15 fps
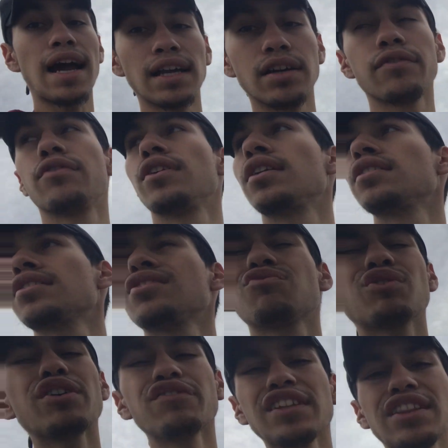kind of
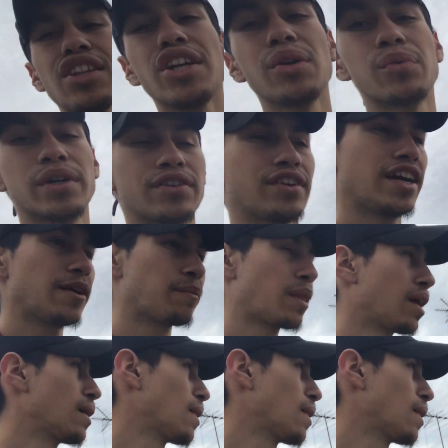roughly 31, right?